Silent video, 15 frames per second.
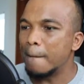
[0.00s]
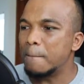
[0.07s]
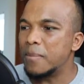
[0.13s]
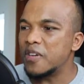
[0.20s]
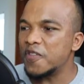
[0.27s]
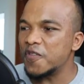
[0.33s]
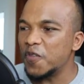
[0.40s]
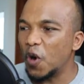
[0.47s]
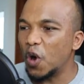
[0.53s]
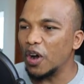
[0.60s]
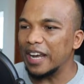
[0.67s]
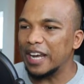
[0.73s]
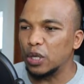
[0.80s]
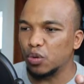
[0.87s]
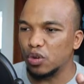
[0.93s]
Before
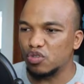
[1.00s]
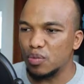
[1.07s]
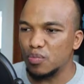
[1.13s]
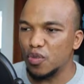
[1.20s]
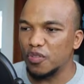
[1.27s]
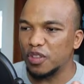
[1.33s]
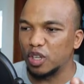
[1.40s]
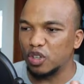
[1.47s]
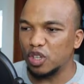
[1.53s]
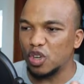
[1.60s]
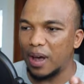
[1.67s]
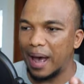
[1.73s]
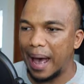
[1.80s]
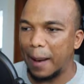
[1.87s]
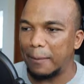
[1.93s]
it was removed, the
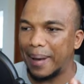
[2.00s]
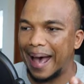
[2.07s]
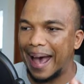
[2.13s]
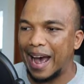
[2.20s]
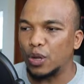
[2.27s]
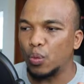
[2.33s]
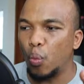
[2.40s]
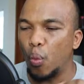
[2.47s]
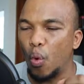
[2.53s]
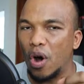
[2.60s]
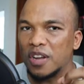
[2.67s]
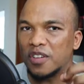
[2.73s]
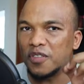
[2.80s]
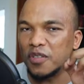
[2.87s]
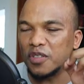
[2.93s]
Trezor app had
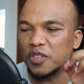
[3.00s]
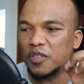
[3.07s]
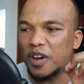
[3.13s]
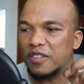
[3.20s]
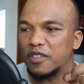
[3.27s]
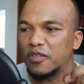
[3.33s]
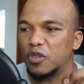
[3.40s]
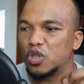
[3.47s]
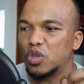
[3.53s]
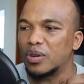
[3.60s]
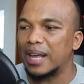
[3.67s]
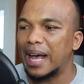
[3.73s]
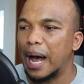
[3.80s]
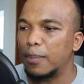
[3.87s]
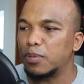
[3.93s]
155 reviews on
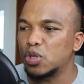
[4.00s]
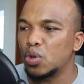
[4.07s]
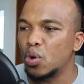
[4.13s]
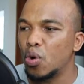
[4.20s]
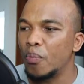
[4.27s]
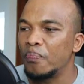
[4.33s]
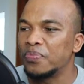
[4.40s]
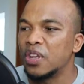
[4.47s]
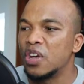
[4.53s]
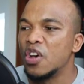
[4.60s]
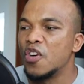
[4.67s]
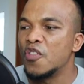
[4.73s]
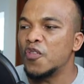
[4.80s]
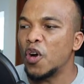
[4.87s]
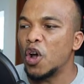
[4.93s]
the App Store
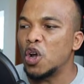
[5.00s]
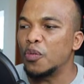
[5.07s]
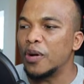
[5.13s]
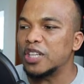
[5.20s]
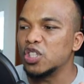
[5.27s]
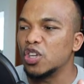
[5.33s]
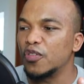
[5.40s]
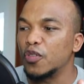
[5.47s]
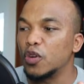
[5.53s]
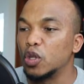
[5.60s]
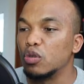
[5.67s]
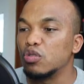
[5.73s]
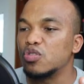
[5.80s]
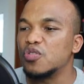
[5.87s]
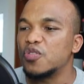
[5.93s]
for a rating of
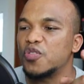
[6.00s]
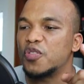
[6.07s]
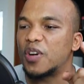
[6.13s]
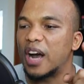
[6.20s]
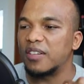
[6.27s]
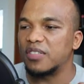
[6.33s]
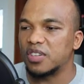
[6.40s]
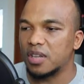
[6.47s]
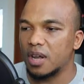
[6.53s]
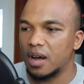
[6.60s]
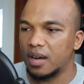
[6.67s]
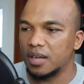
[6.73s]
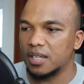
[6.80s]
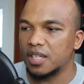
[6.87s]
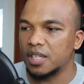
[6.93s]
close to 5
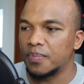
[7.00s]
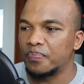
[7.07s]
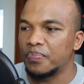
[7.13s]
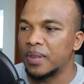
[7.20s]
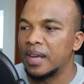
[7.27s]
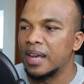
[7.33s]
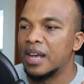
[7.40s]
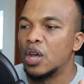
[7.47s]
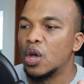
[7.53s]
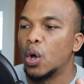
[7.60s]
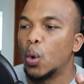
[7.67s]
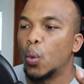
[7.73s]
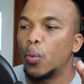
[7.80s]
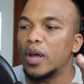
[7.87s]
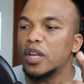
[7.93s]
stars.
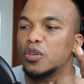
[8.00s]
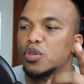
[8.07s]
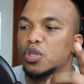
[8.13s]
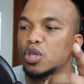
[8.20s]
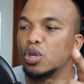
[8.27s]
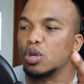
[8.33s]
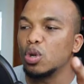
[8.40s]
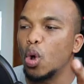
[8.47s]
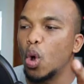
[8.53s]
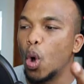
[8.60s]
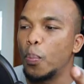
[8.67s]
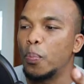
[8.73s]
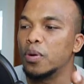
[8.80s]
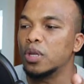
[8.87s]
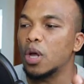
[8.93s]
When Christodoulou
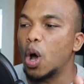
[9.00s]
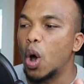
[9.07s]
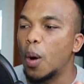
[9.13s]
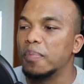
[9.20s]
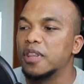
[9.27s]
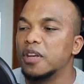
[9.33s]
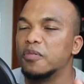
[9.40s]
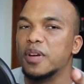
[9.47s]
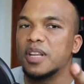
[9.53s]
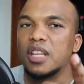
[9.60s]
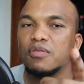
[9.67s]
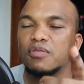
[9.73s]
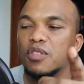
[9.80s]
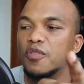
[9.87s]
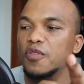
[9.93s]
opened up the
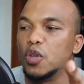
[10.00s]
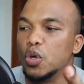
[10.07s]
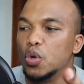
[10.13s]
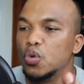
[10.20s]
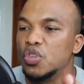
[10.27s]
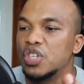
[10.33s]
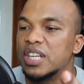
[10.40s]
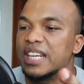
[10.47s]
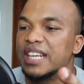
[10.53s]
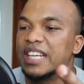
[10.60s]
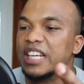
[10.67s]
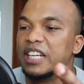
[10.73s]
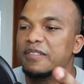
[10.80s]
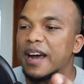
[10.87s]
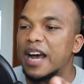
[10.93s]
written reviews,
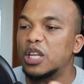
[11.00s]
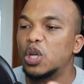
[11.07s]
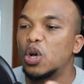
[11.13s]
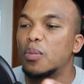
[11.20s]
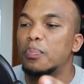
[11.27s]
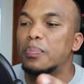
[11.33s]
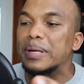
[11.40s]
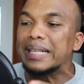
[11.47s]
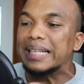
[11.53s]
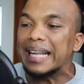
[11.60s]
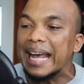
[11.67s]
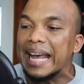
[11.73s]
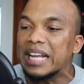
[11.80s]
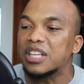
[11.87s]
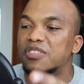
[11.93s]
he read
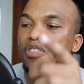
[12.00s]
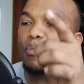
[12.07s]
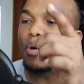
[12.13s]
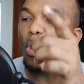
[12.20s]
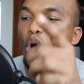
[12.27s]
complaints from